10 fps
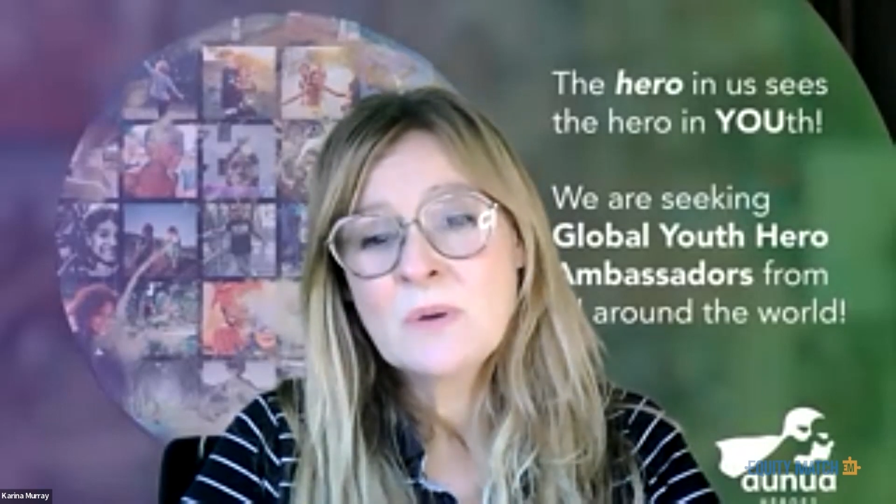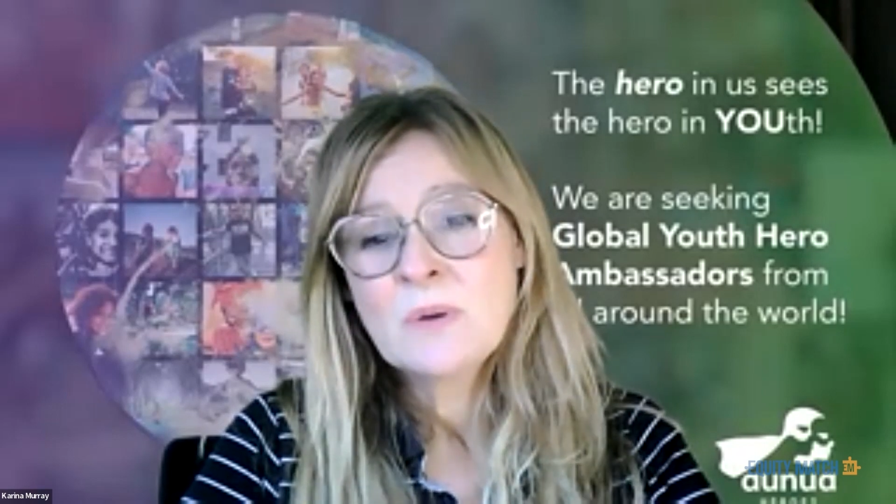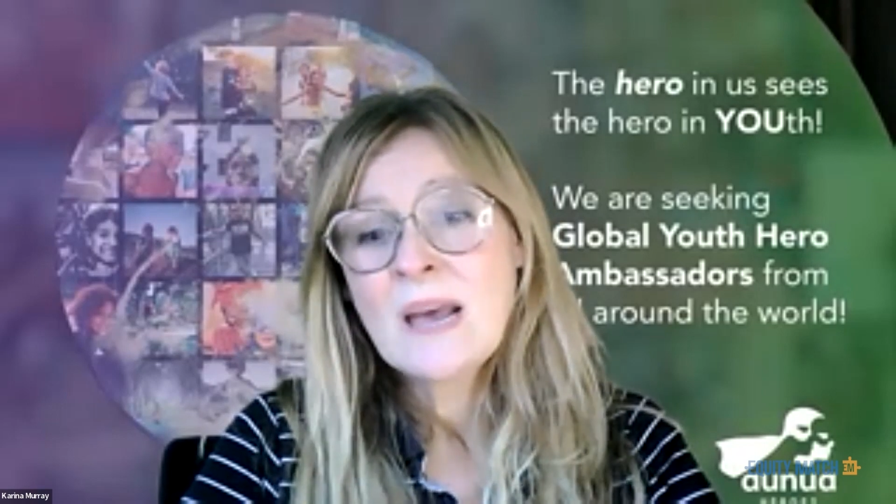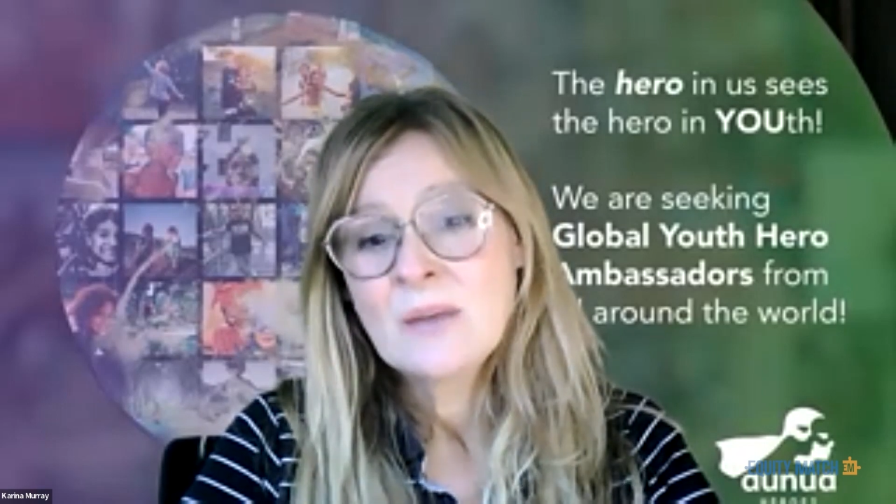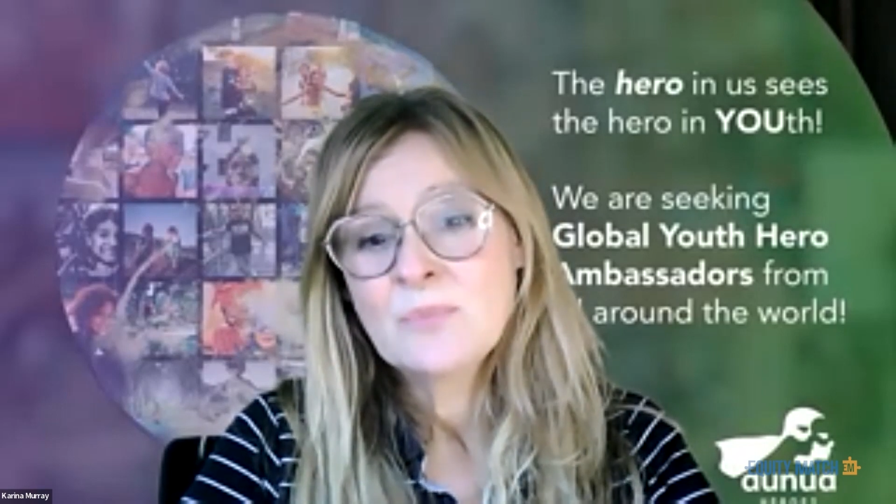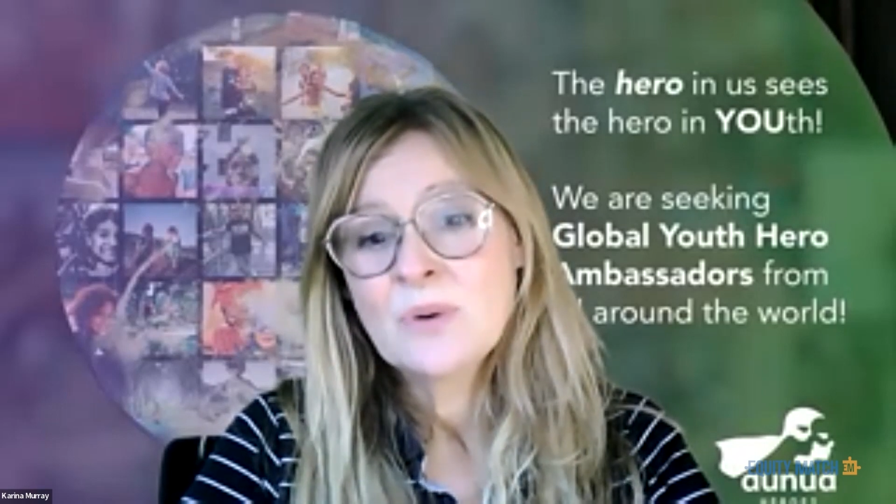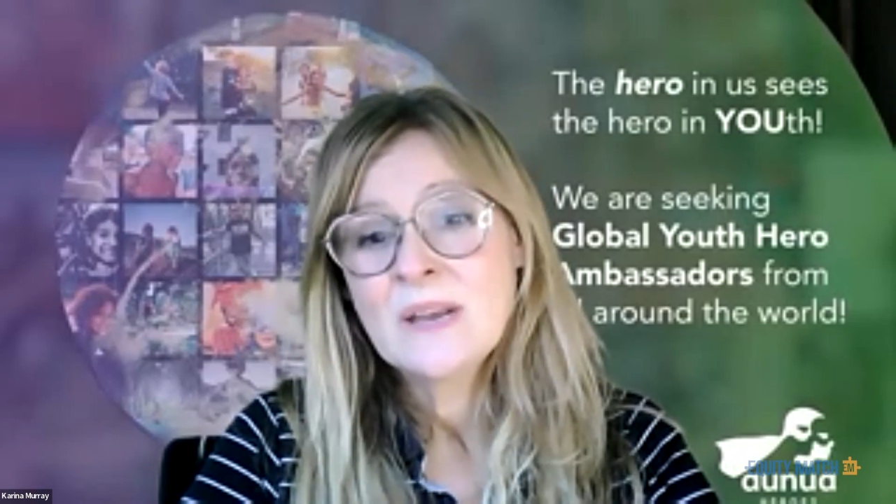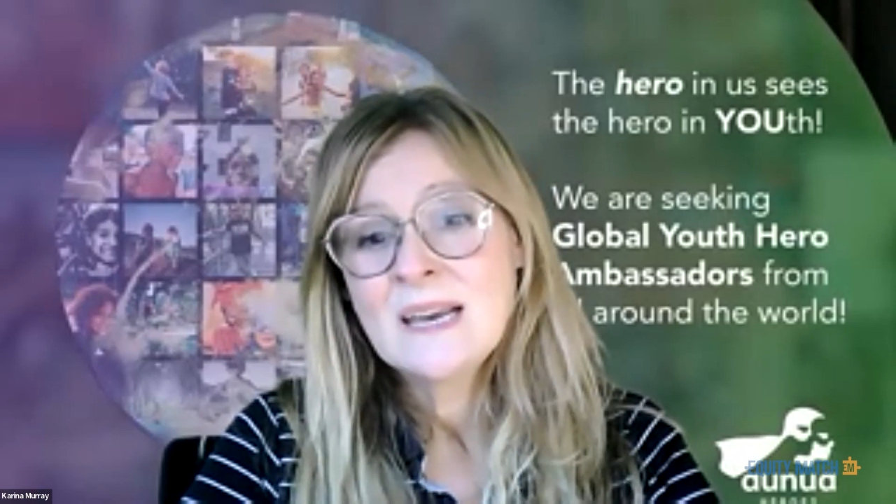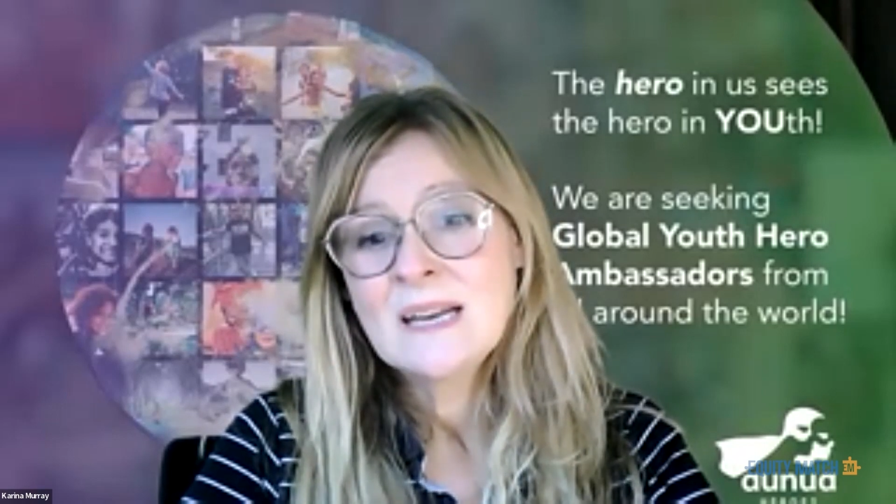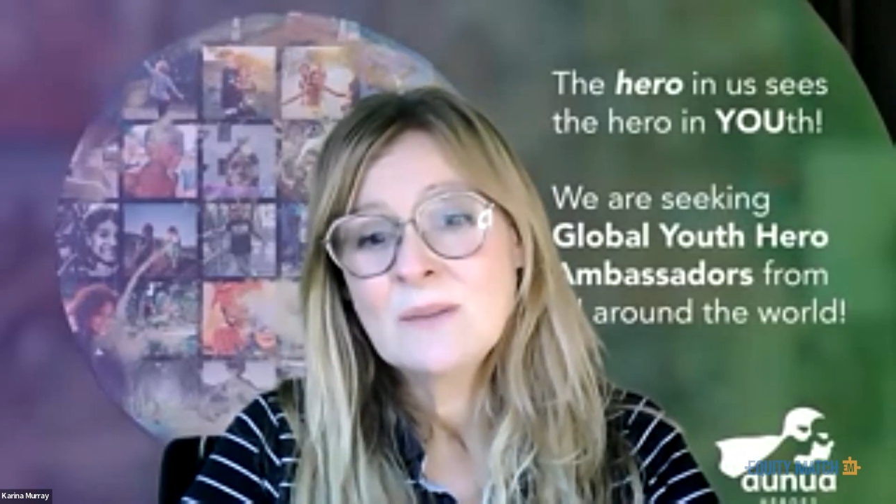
we can bring in.